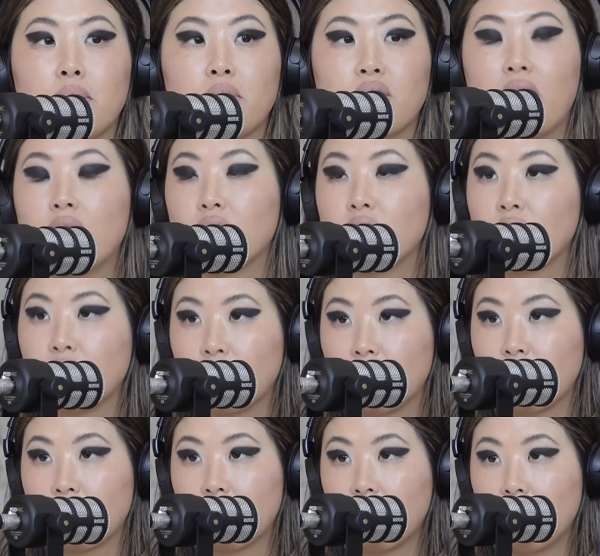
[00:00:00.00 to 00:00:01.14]
stranger who's
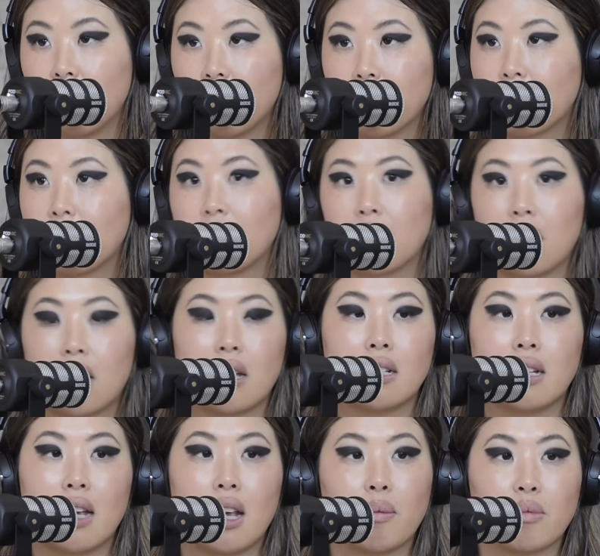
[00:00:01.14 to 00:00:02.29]
just slid into their
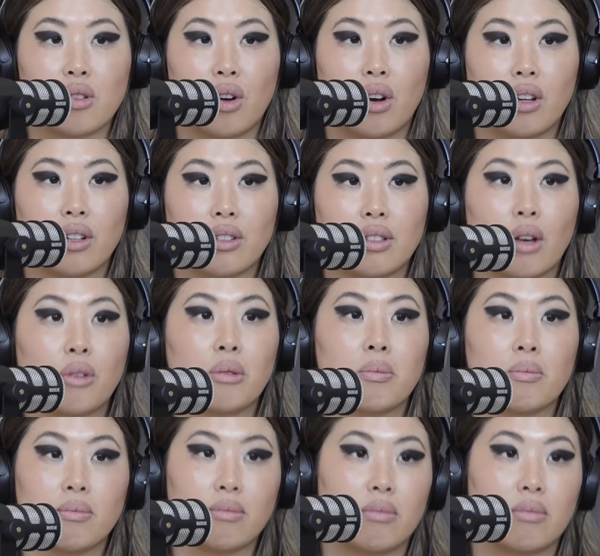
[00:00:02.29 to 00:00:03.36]
DMs trying to sell them,